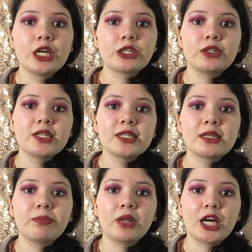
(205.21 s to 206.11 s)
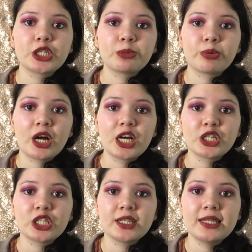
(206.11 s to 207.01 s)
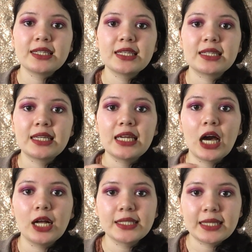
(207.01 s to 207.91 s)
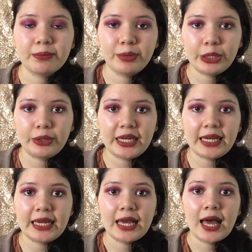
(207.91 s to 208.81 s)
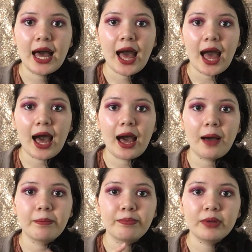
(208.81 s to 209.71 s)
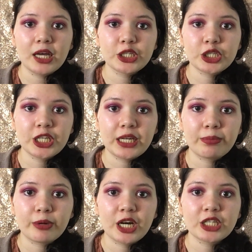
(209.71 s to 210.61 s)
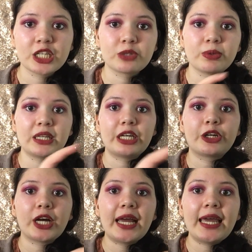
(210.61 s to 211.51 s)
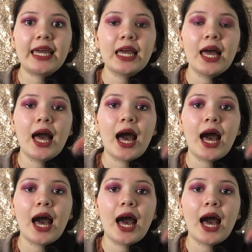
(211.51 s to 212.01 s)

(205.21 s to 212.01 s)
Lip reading: So this is the blush brush. This is the Ulta Beauty blush cheek brush. It's really great.